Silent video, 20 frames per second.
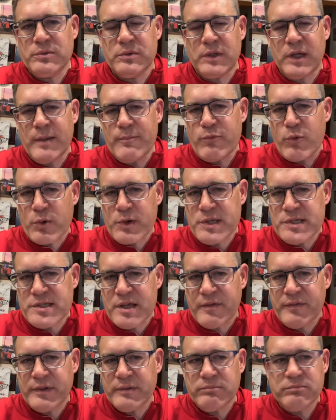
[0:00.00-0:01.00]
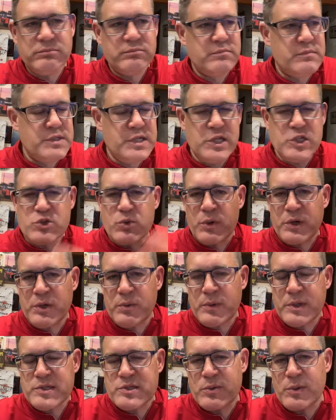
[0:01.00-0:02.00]
I'm 47.
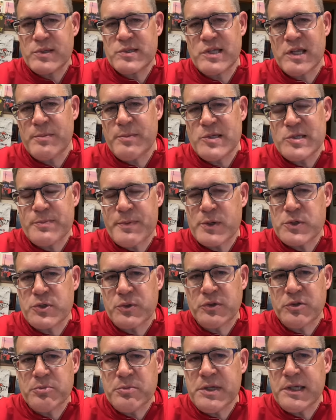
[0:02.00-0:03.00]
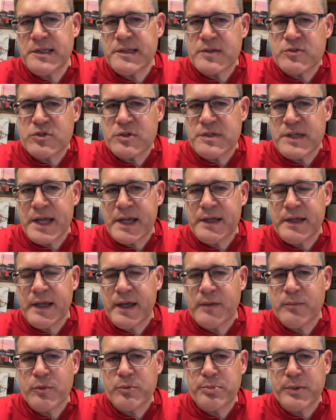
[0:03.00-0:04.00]
D21 is always going to be special to me because that's what Dad
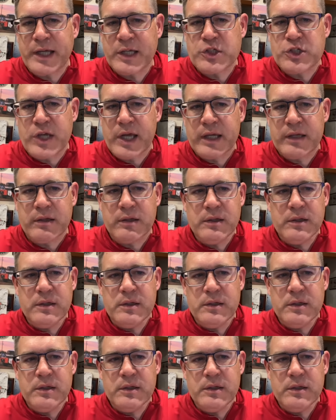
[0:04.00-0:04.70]
had with Blackjack.